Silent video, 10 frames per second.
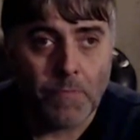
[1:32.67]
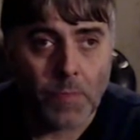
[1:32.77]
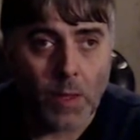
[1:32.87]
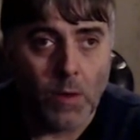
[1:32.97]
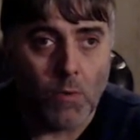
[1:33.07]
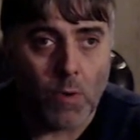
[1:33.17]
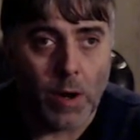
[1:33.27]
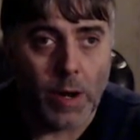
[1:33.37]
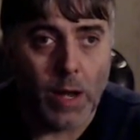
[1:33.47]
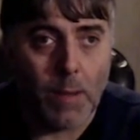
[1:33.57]
you run
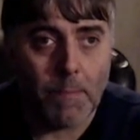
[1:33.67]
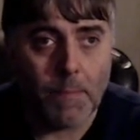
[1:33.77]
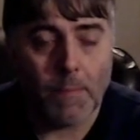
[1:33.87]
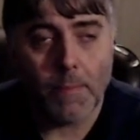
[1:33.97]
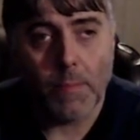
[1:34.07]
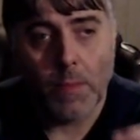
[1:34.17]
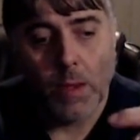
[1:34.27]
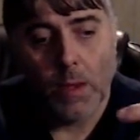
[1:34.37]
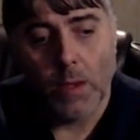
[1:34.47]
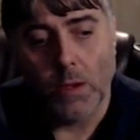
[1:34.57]
it up,
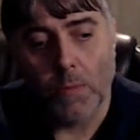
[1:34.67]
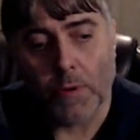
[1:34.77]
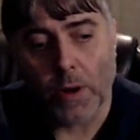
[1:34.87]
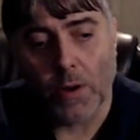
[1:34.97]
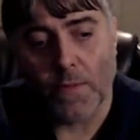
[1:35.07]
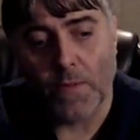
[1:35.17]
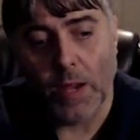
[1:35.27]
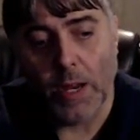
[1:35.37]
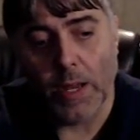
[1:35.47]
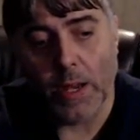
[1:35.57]
you bring your
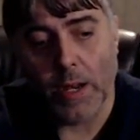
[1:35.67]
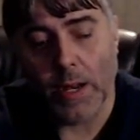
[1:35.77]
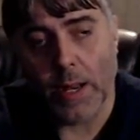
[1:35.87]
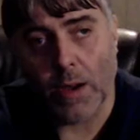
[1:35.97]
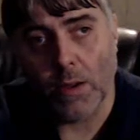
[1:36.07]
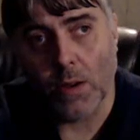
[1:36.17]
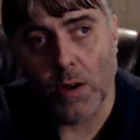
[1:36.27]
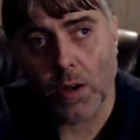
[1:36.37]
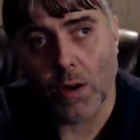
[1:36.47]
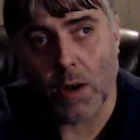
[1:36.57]
feed in, and now you
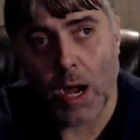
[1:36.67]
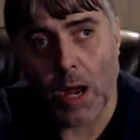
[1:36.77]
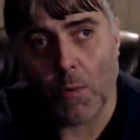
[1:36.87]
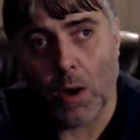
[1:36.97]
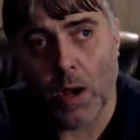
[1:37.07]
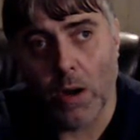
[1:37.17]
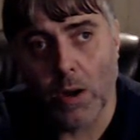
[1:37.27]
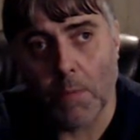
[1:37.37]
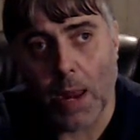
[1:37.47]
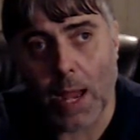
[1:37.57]
hook your hot wire, your
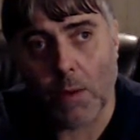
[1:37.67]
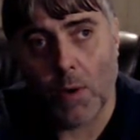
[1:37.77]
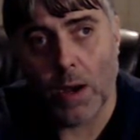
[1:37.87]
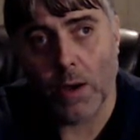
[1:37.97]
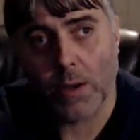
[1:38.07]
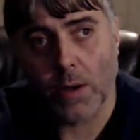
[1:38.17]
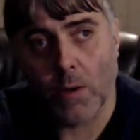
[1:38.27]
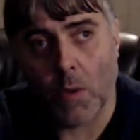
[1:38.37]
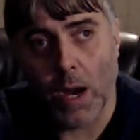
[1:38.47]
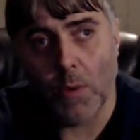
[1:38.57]
black wire, to your
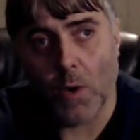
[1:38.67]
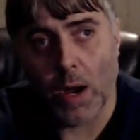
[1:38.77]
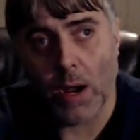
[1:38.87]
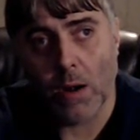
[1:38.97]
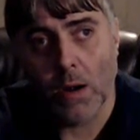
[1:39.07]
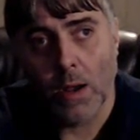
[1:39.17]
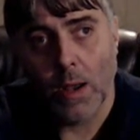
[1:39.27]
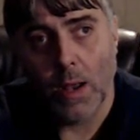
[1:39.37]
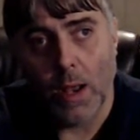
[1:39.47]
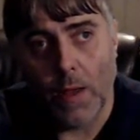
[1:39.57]
white wire,
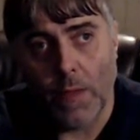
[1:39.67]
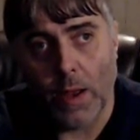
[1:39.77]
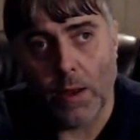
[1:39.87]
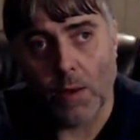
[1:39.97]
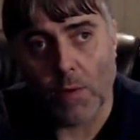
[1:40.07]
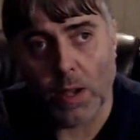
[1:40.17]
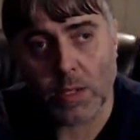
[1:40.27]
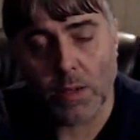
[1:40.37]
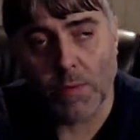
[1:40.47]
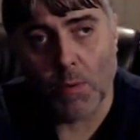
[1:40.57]
and then the rest
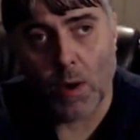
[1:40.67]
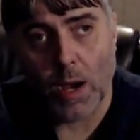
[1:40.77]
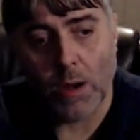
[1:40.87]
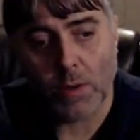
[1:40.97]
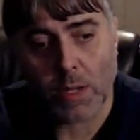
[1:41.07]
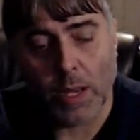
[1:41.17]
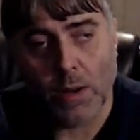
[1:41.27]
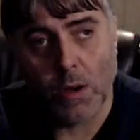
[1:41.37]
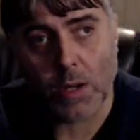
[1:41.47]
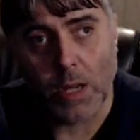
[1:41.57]
of the wires get
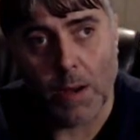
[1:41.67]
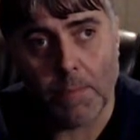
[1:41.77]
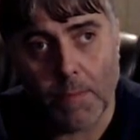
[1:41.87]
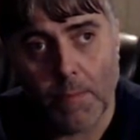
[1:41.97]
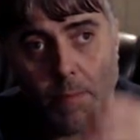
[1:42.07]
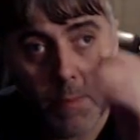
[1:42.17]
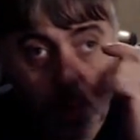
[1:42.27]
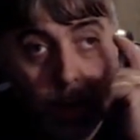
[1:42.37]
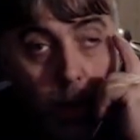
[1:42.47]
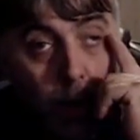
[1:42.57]
hooked up
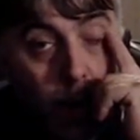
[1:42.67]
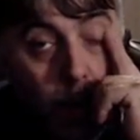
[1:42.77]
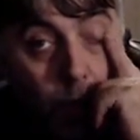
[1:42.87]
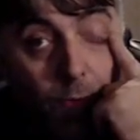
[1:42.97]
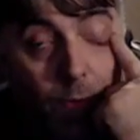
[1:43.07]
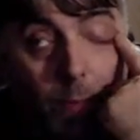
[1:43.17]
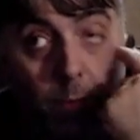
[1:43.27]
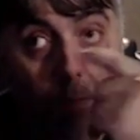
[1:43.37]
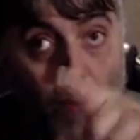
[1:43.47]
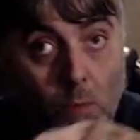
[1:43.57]

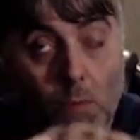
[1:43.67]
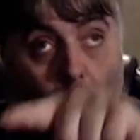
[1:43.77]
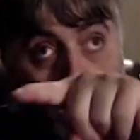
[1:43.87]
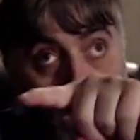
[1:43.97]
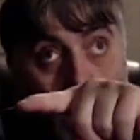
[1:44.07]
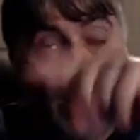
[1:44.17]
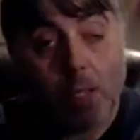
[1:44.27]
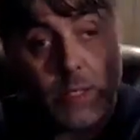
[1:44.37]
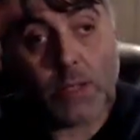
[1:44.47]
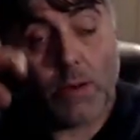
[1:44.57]
from the lights.
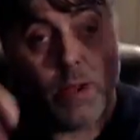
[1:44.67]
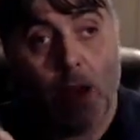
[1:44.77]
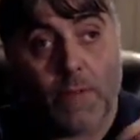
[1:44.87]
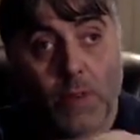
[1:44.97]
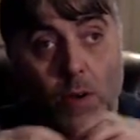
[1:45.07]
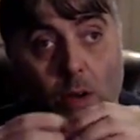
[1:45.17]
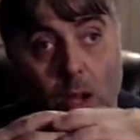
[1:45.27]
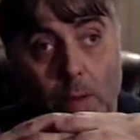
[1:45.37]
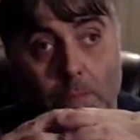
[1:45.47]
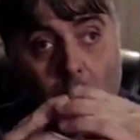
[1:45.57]
So you have to hook
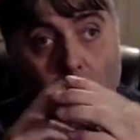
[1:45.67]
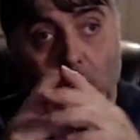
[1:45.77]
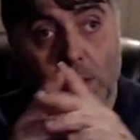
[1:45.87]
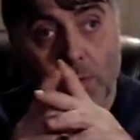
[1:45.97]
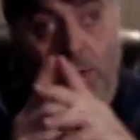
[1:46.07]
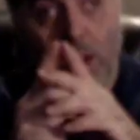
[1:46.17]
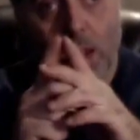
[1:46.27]
up at least three